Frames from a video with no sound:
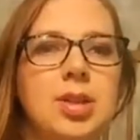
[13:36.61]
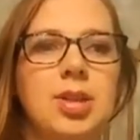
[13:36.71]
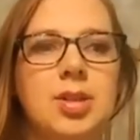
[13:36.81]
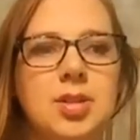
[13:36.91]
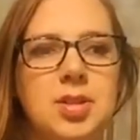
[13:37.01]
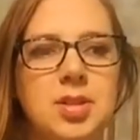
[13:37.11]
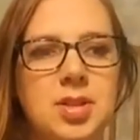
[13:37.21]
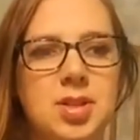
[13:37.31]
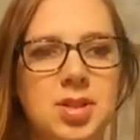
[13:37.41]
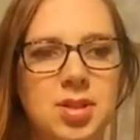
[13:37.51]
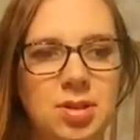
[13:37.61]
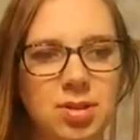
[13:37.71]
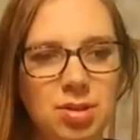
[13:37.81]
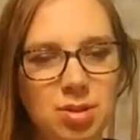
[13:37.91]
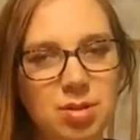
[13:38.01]
Just,
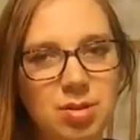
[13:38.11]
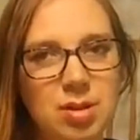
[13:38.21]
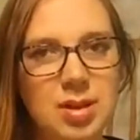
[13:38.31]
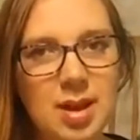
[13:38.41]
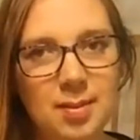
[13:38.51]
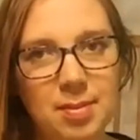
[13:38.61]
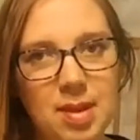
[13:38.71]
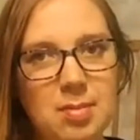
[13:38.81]
yeah,